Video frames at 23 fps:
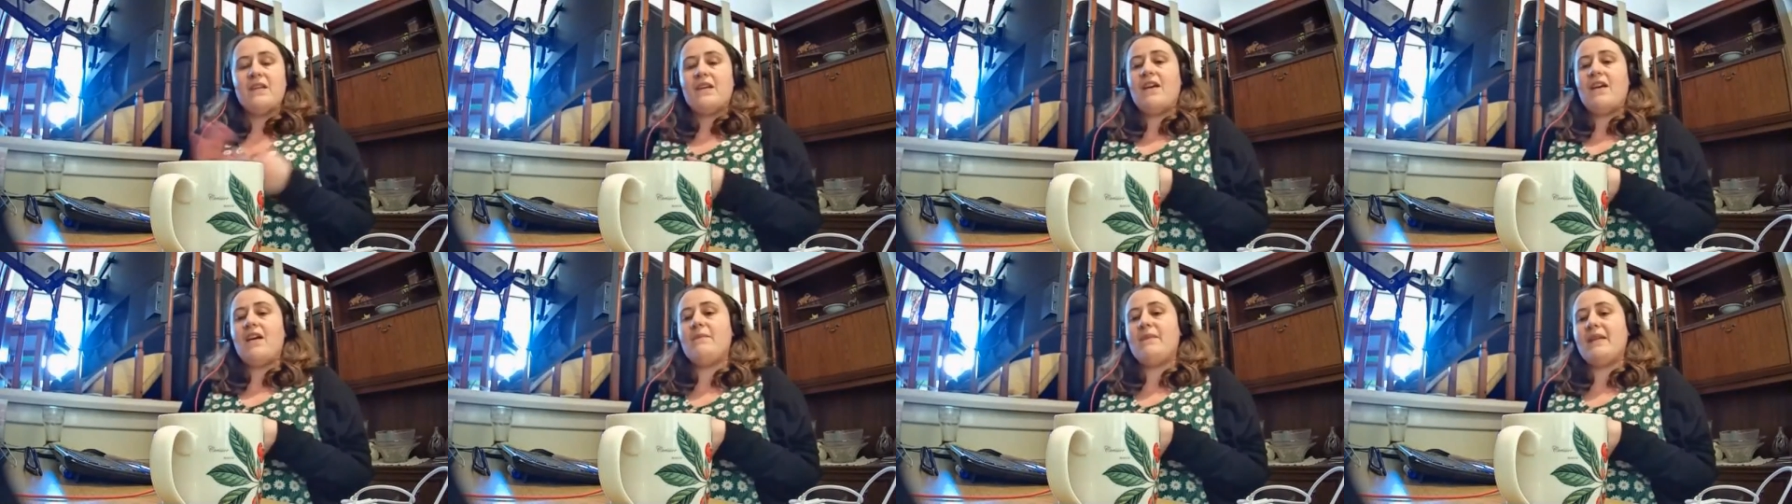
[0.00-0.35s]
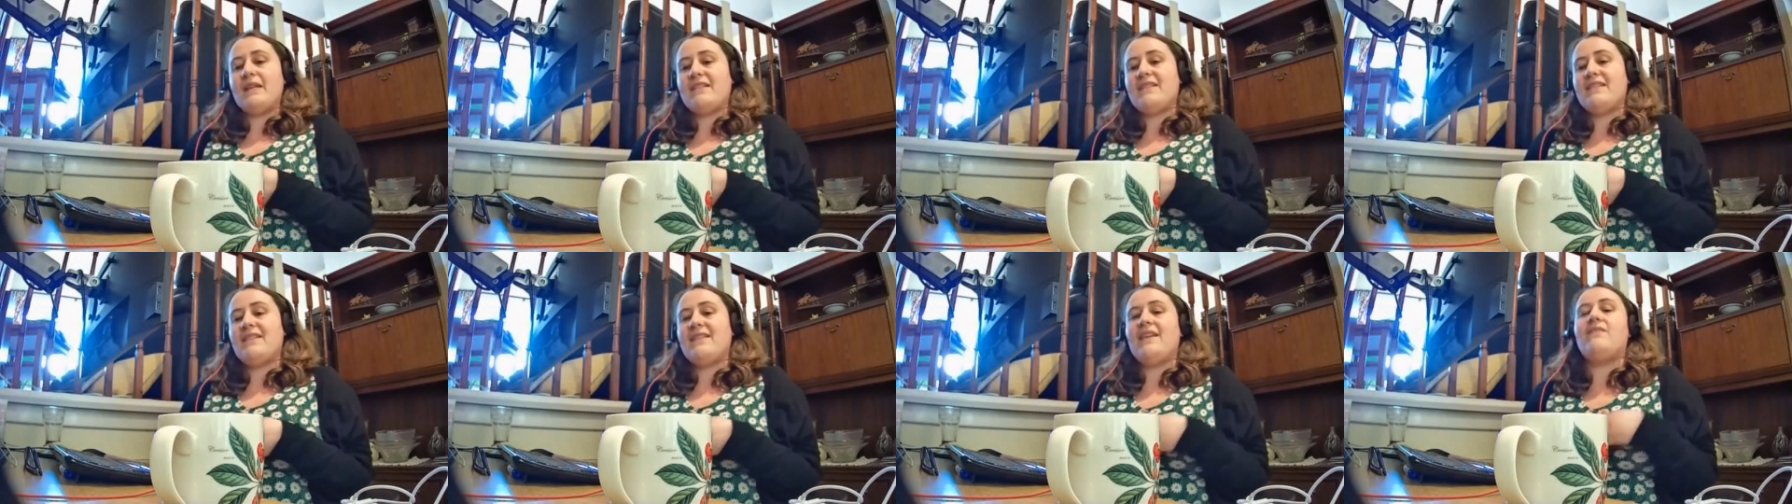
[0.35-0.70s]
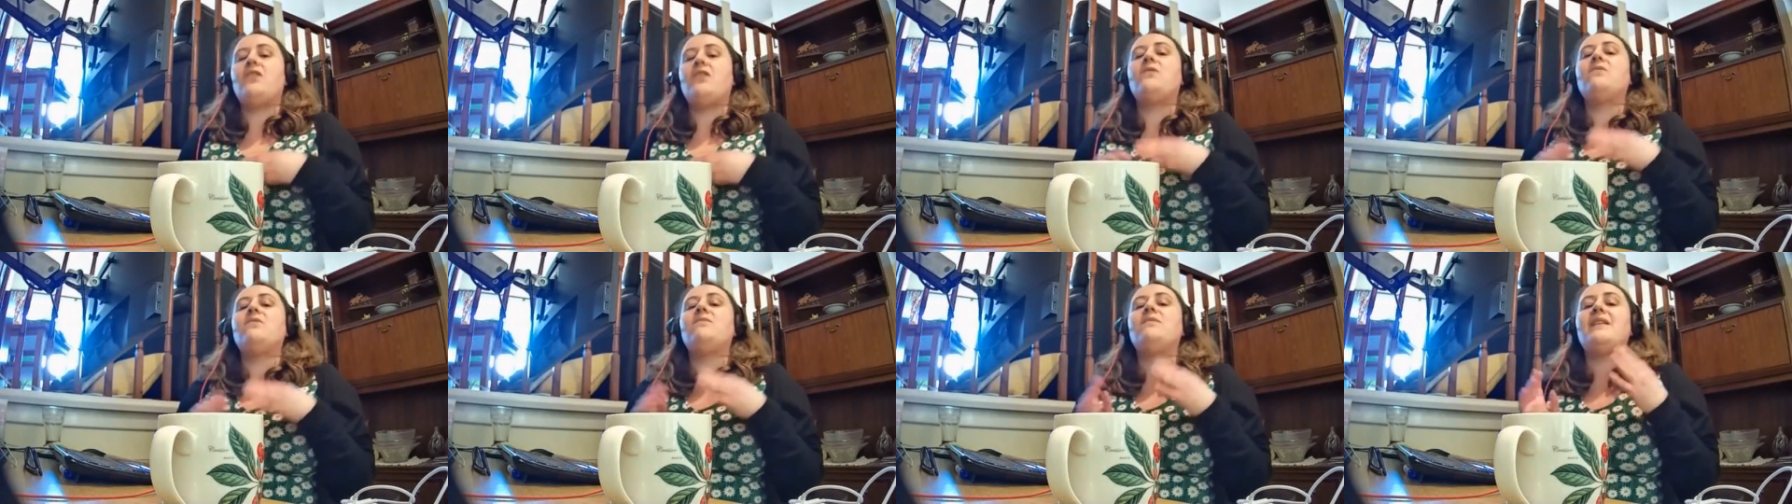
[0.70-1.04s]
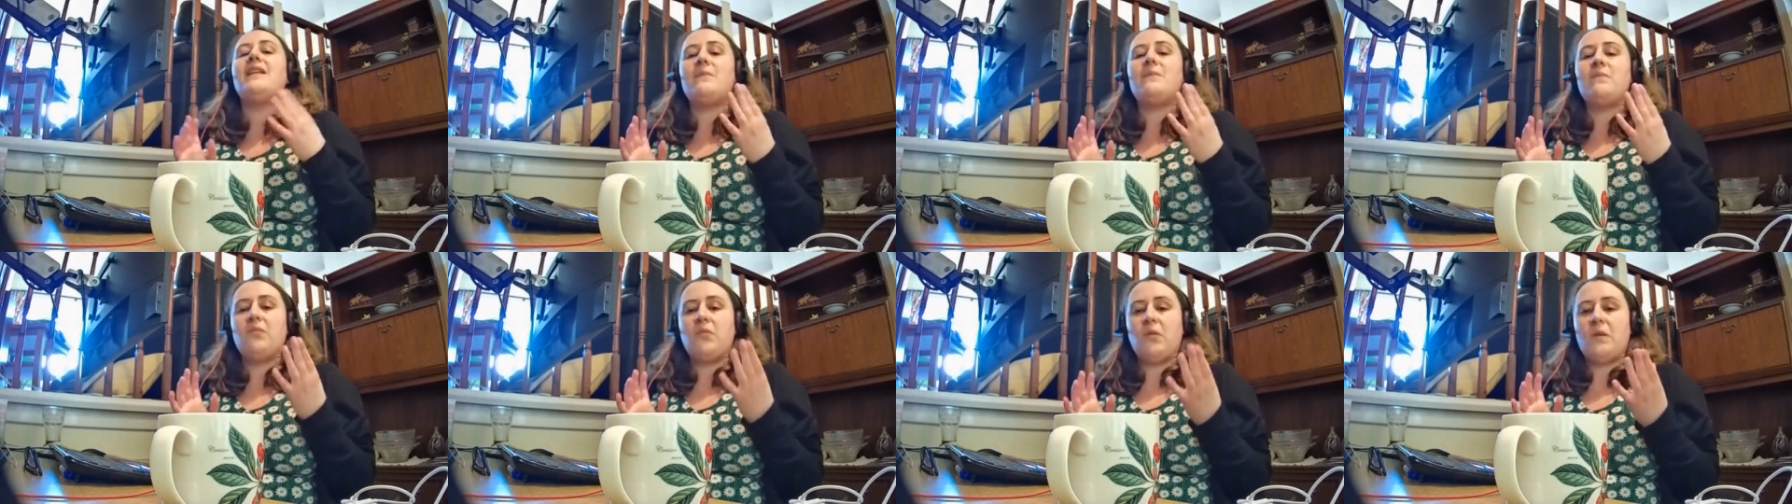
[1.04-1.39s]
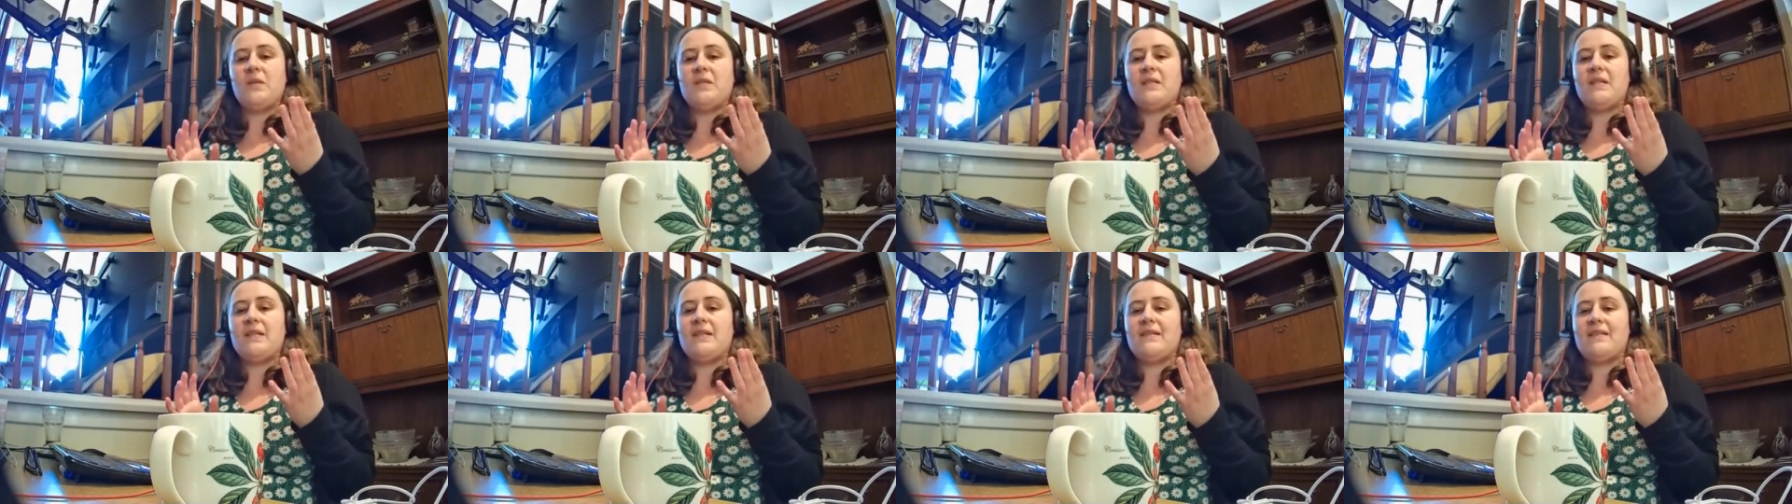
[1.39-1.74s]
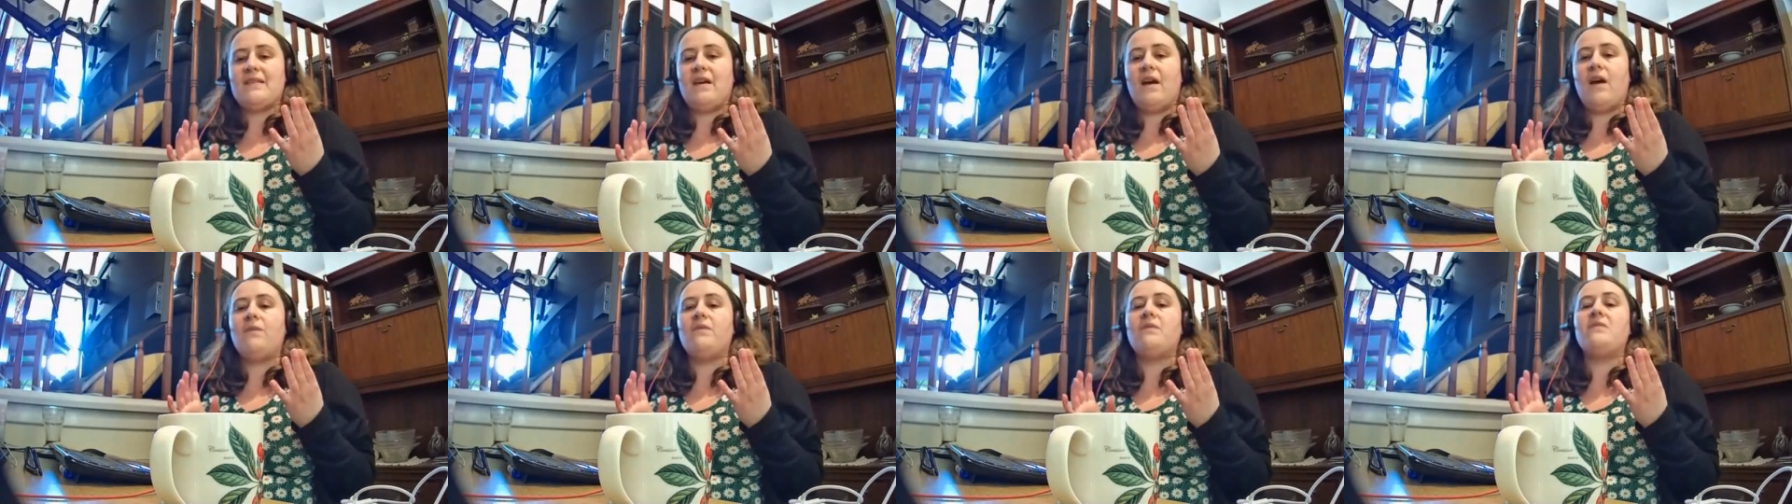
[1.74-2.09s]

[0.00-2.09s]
is that they're only products that are